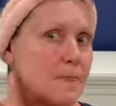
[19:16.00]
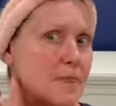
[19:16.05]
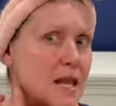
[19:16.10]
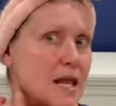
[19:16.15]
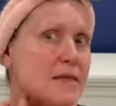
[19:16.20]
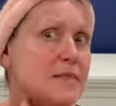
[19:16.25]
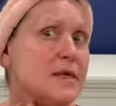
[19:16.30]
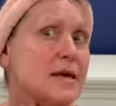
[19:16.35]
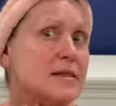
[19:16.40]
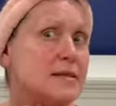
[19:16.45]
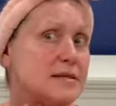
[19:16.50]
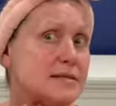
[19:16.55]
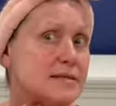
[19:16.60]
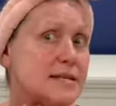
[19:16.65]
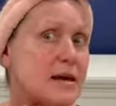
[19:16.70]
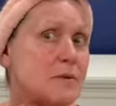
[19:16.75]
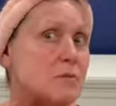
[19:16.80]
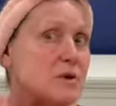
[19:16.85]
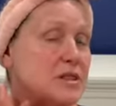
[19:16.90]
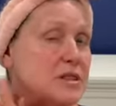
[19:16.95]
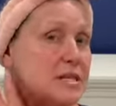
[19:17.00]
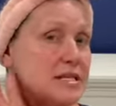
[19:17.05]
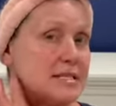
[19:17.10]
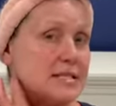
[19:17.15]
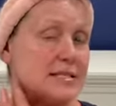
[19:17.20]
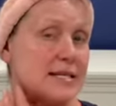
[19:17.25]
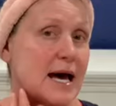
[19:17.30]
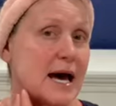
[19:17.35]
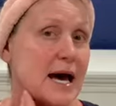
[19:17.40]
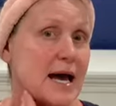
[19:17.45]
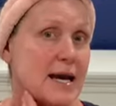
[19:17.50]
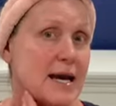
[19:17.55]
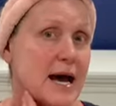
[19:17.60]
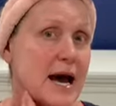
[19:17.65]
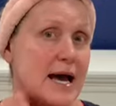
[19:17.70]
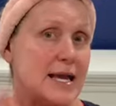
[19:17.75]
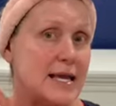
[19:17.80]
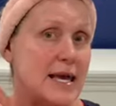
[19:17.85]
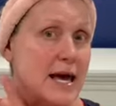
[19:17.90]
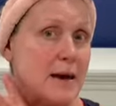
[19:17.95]
Then the same with this side,
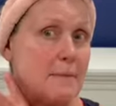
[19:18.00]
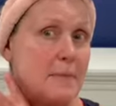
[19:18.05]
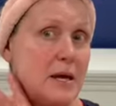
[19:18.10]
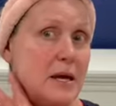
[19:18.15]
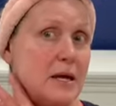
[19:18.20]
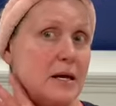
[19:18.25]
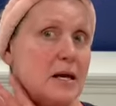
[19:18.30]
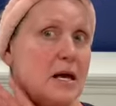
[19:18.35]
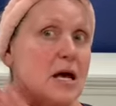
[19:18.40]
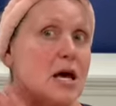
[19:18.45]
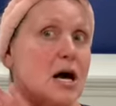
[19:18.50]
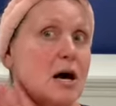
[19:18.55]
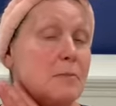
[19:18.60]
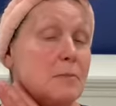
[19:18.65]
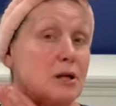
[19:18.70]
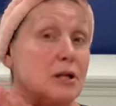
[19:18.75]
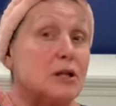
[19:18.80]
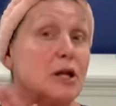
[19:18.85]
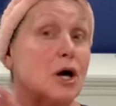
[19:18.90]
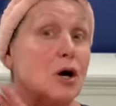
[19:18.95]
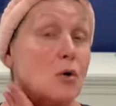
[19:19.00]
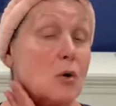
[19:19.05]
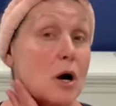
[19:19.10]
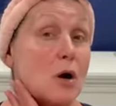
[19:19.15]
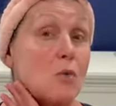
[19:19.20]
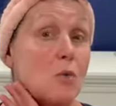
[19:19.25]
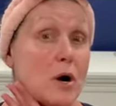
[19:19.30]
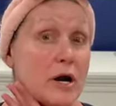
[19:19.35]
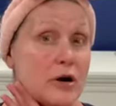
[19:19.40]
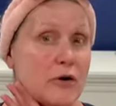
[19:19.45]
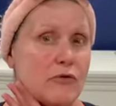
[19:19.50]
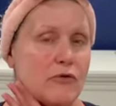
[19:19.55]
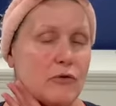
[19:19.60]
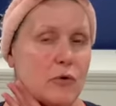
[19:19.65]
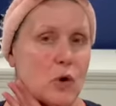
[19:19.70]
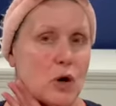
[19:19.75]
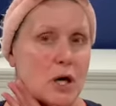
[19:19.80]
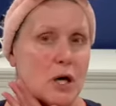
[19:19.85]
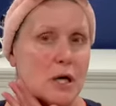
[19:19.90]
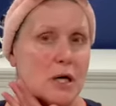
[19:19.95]
I kept it below a
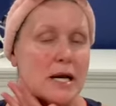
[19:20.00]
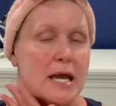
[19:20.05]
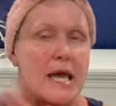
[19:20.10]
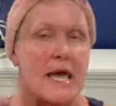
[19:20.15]
104.